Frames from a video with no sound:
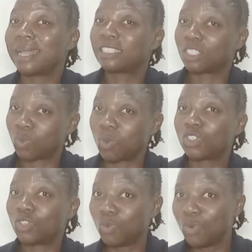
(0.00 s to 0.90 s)
That is
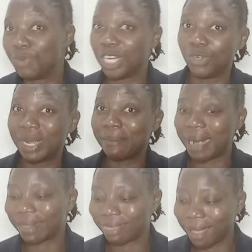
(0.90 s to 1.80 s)
what you will be doing
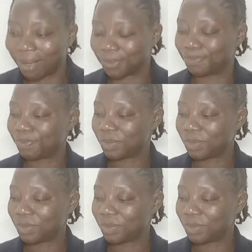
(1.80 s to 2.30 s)
right now.